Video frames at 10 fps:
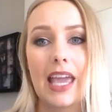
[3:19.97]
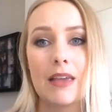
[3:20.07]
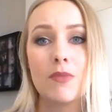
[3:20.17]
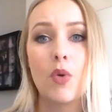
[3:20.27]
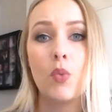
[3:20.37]

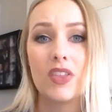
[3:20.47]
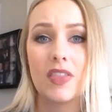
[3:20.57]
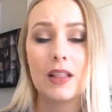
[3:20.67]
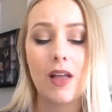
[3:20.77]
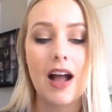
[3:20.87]
came
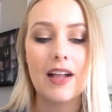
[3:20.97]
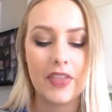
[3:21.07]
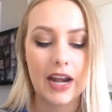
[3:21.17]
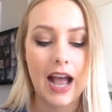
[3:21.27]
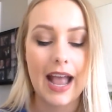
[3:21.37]
with the
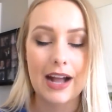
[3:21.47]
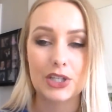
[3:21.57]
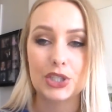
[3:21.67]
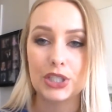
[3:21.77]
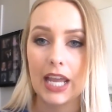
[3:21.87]
lot that I
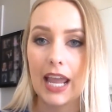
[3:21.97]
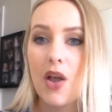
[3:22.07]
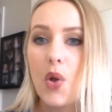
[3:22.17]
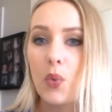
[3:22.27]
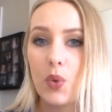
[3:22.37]
actually